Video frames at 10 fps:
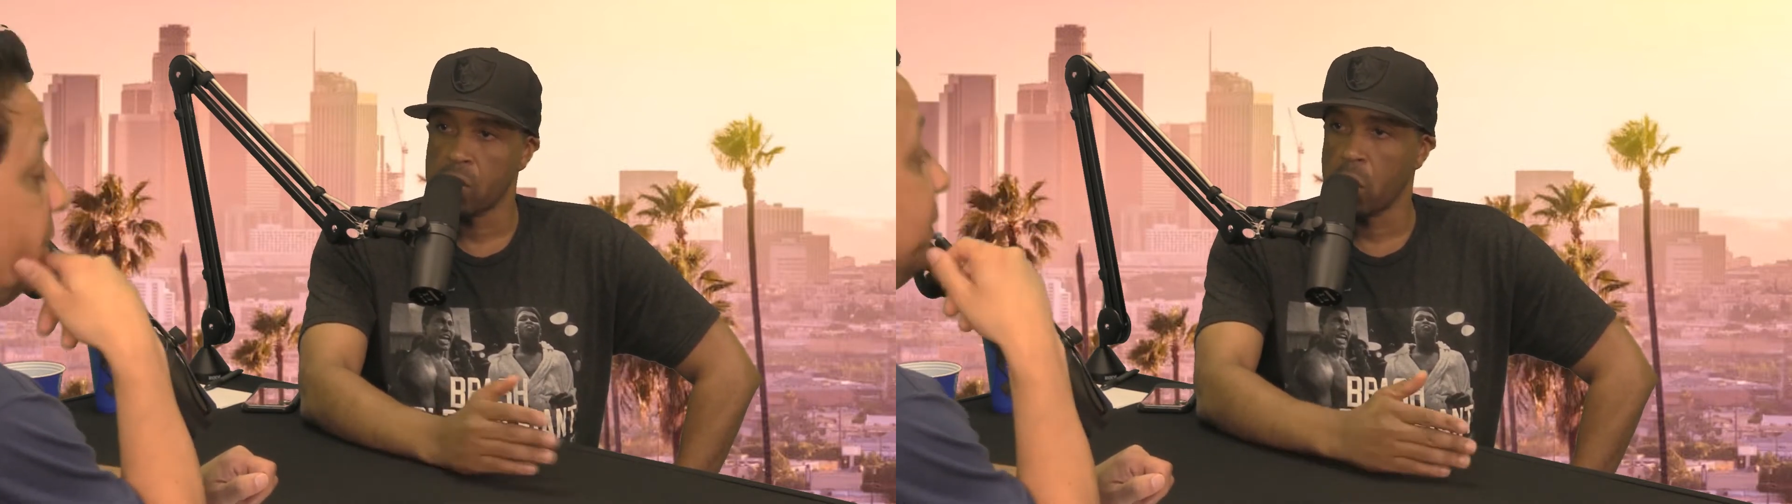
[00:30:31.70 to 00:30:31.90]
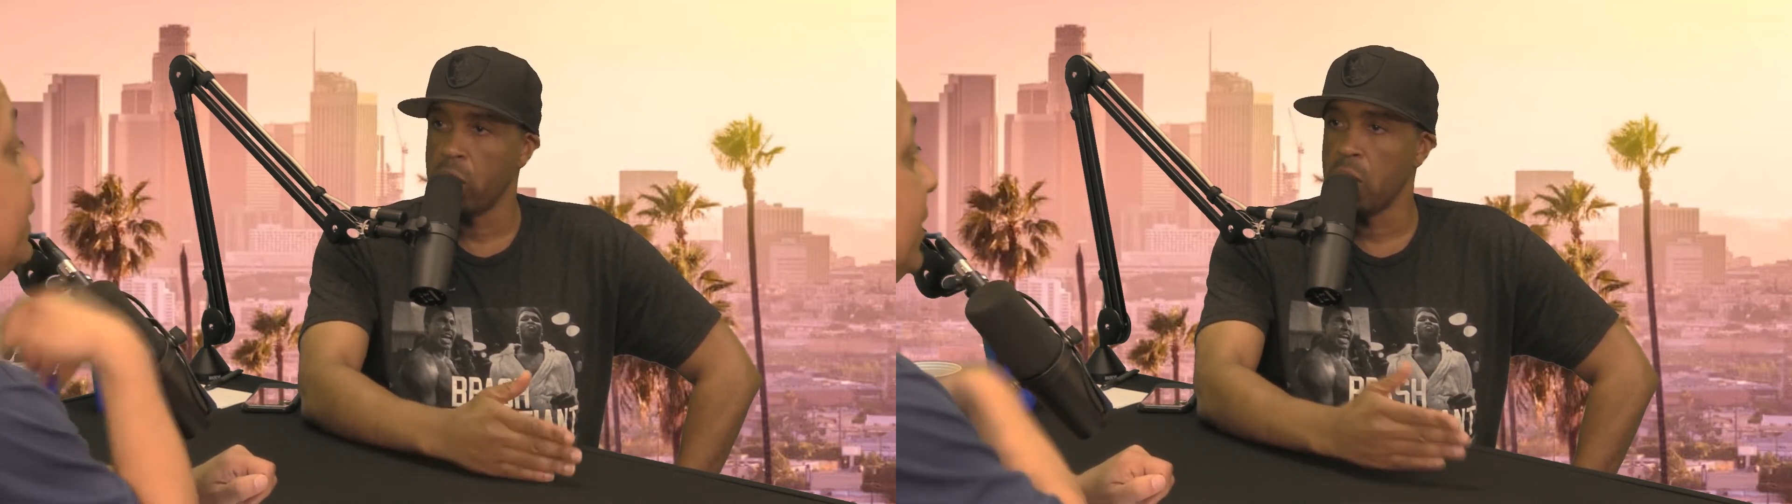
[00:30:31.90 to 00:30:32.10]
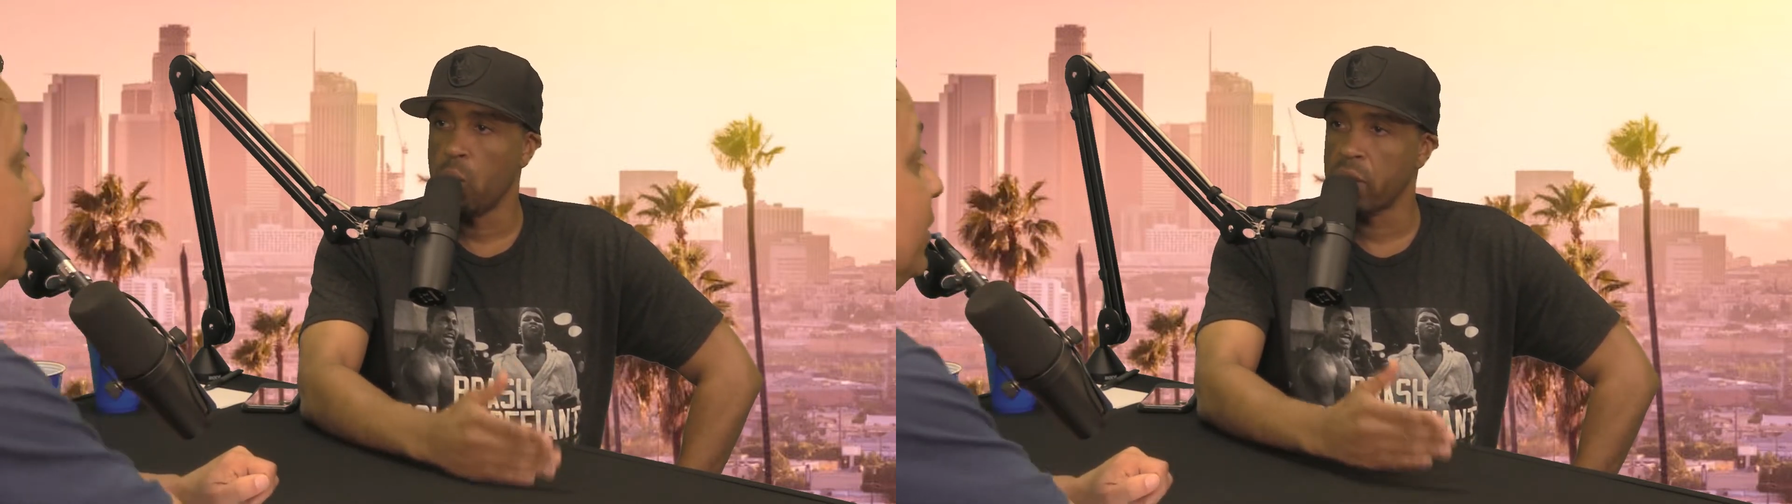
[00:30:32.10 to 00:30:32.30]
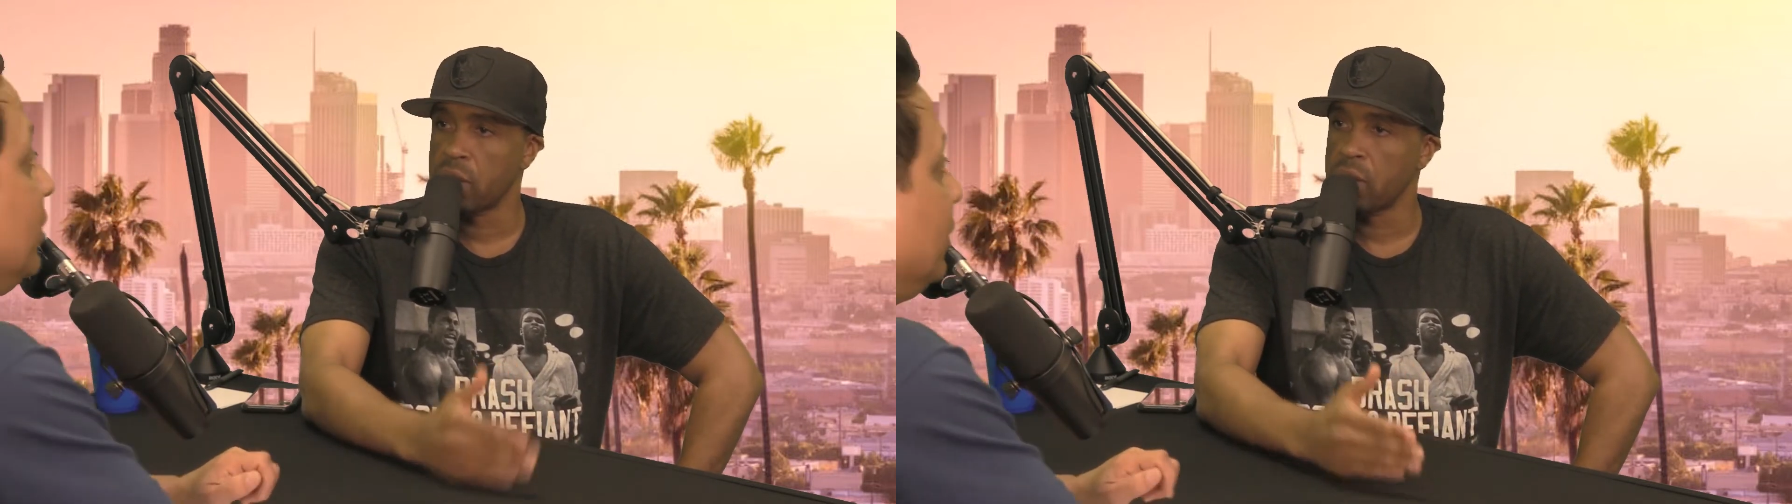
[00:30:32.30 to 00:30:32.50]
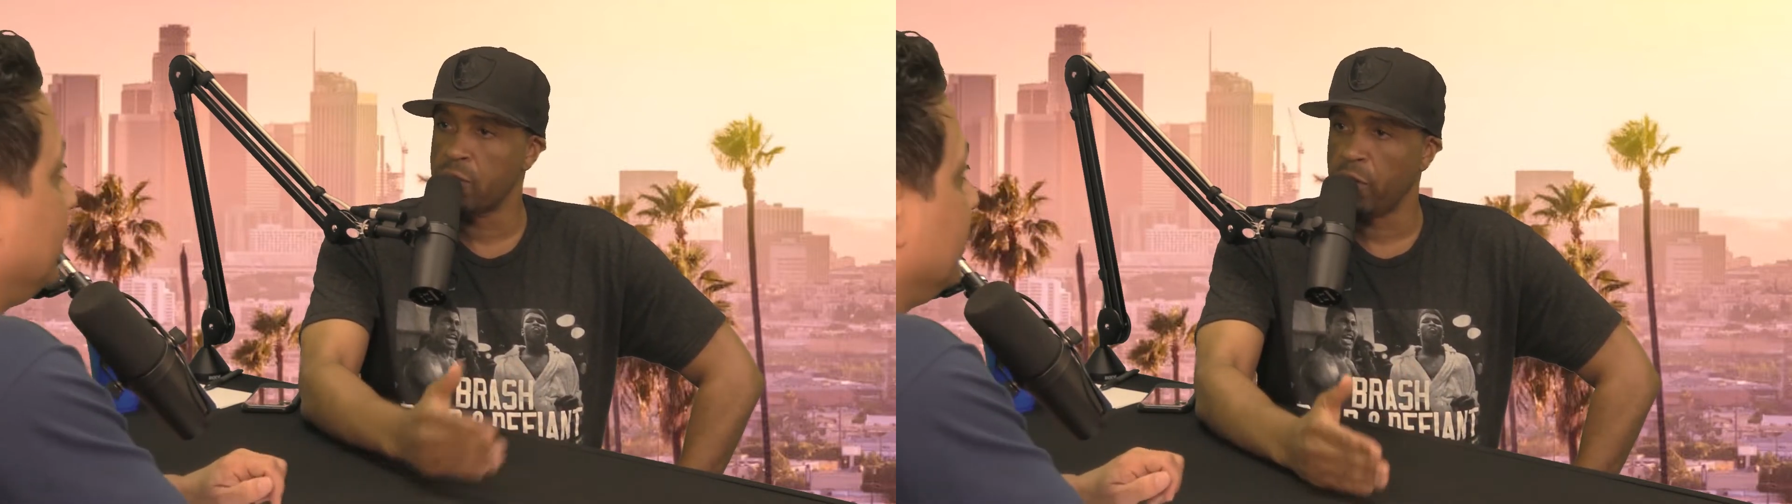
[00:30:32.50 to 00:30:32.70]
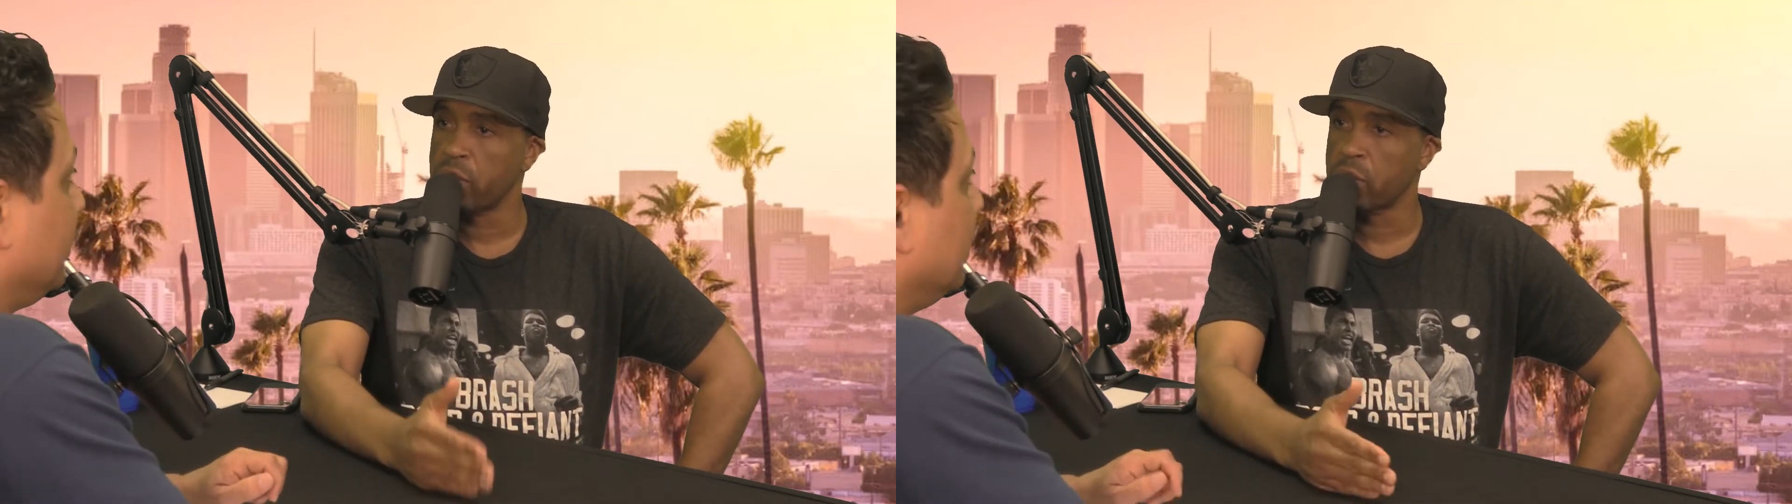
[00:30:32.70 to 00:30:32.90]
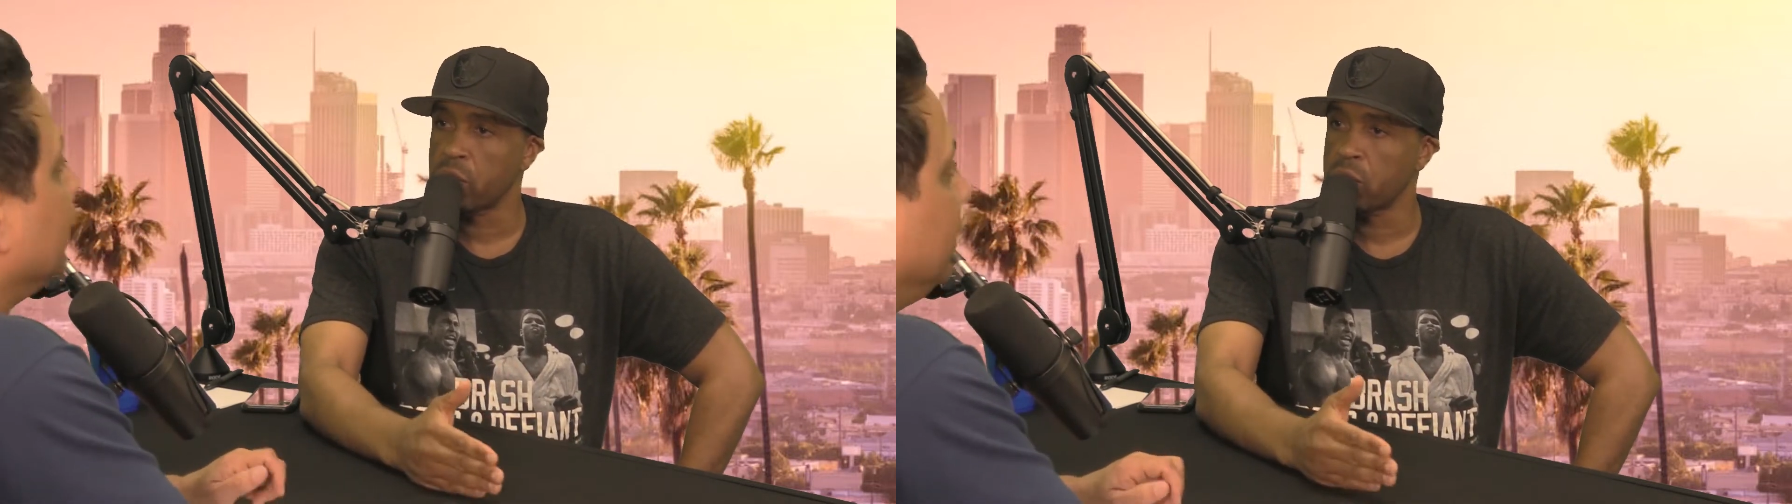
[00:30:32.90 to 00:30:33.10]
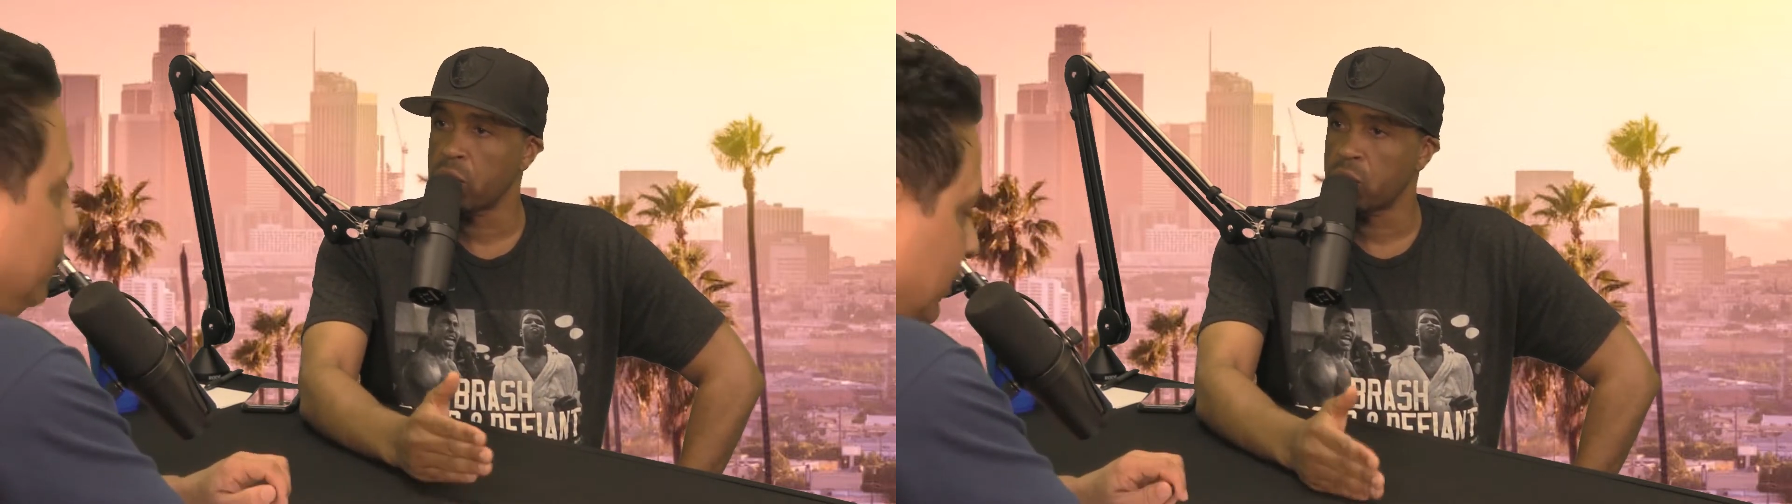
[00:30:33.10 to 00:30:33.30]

So he wants his features